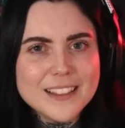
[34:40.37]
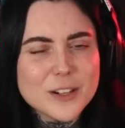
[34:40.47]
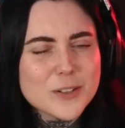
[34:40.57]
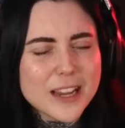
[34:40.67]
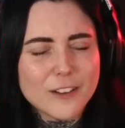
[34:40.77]

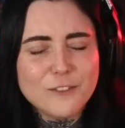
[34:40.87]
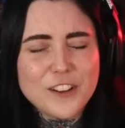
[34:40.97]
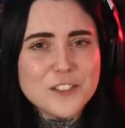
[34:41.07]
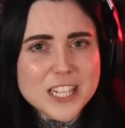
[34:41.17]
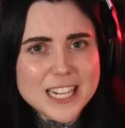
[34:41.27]
there's like
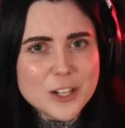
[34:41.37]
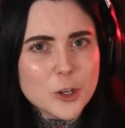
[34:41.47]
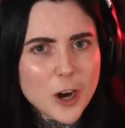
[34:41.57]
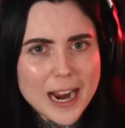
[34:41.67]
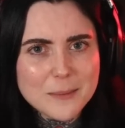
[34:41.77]
15
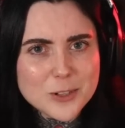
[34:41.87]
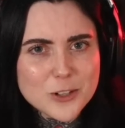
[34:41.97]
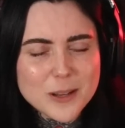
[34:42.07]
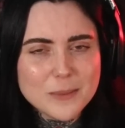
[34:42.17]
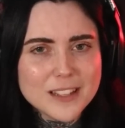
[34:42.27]
crimes or
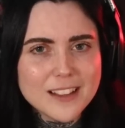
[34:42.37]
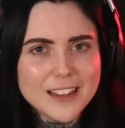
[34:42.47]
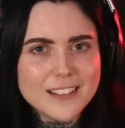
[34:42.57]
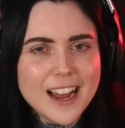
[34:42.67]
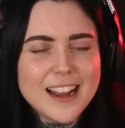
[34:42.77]
something like that.